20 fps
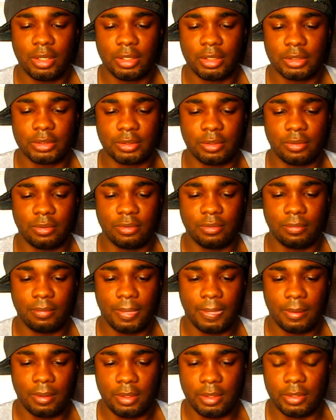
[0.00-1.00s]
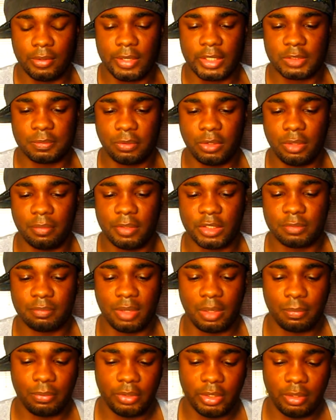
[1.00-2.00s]
So, that's pretty much
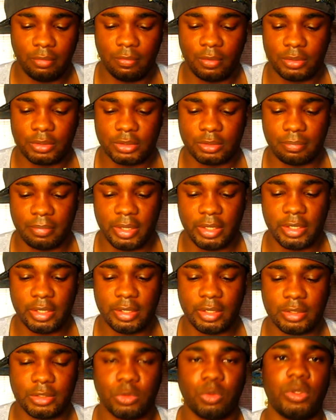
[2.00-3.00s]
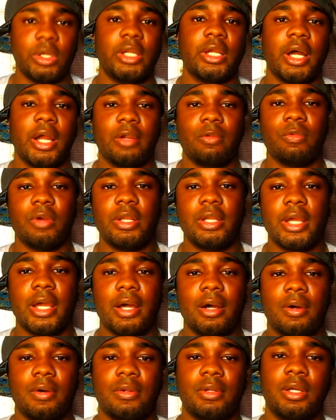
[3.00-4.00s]
my pre-WrestleMania 29
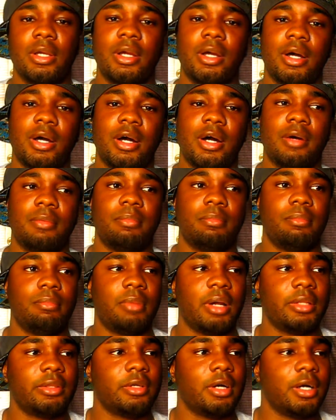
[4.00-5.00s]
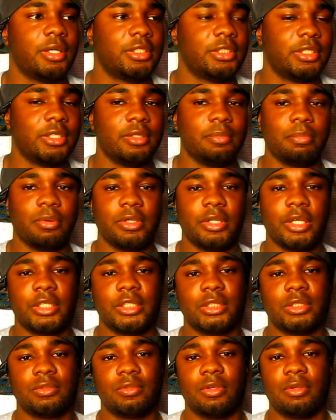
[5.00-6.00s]
rundown. My thoughts and
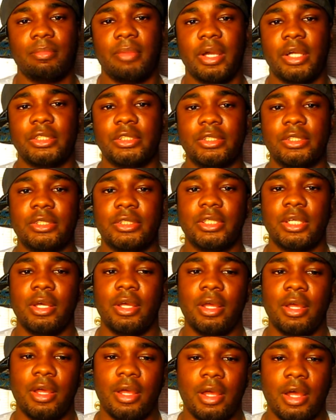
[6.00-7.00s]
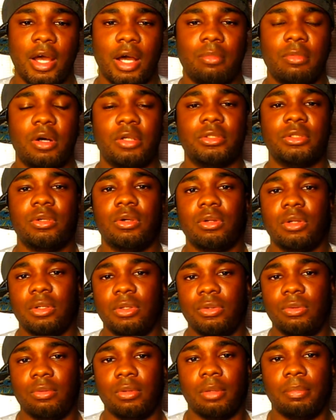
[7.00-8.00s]
predictions for the matches. I'm also going to
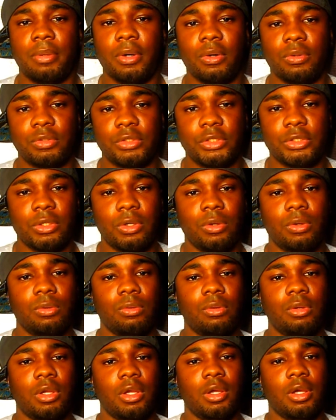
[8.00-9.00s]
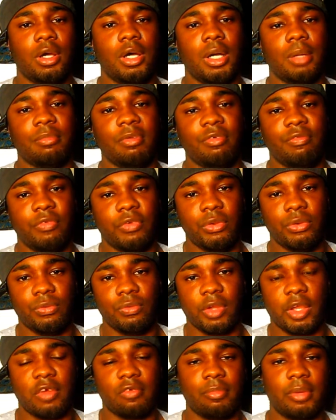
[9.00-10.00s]
do a post-show review
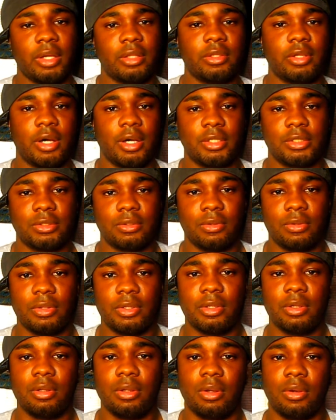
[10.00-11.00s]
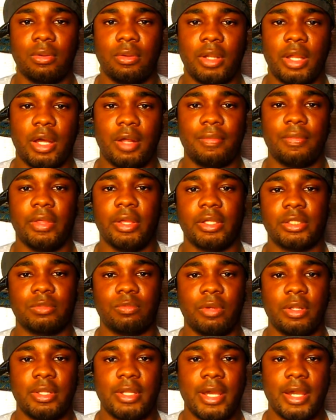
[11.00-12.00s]
and give my thoughts on how things
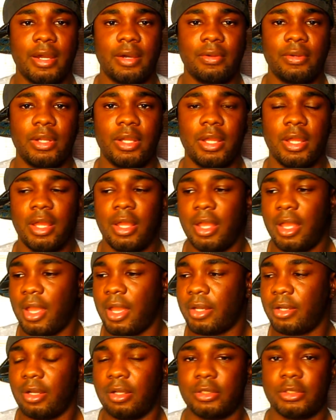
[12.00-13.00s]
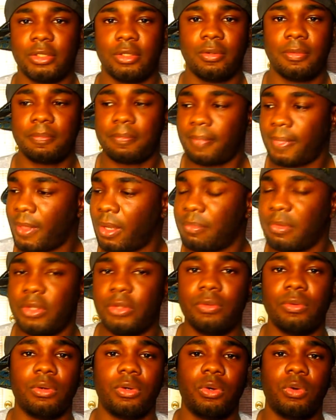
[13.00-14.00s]
went down. And also, I'm going to
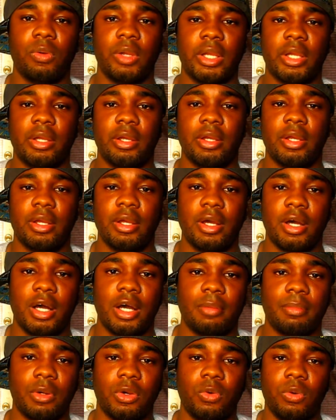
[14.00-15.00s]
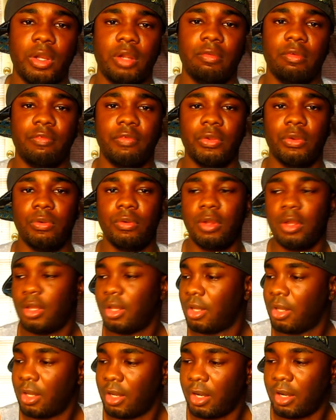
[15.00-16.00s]
do a quick review
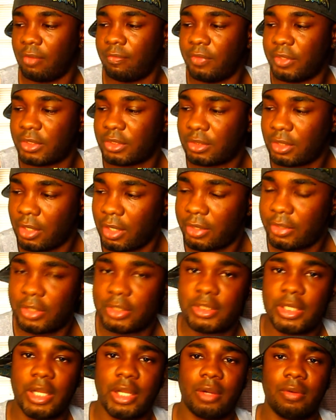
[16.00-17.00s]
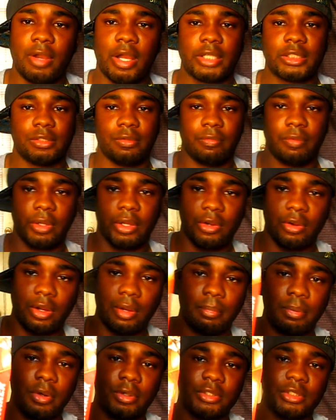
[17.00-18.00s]
of this Undertaker action figure I
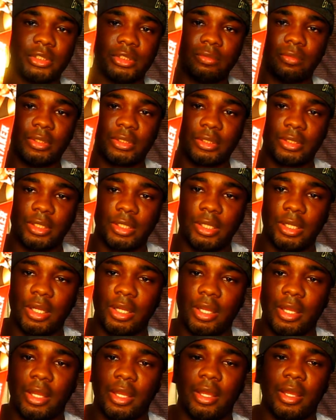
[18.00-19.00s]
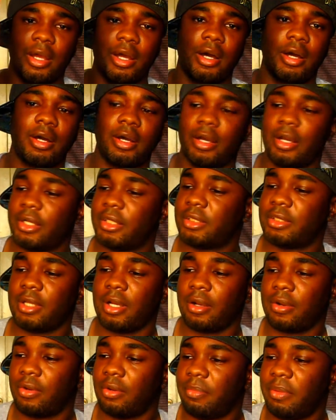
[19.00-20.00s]
purchased recently. It's
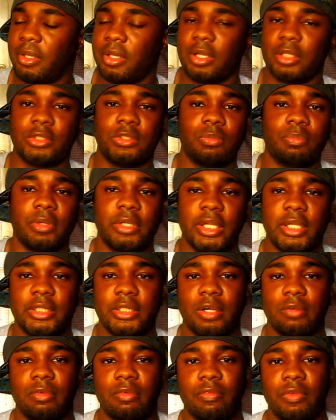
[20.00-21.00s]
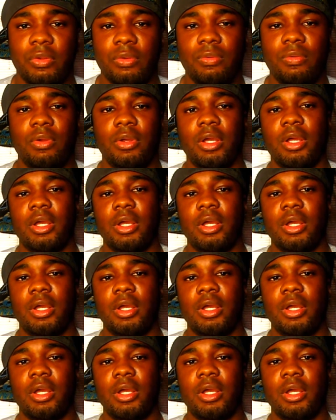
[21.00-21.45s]
not going to be a super detailed review.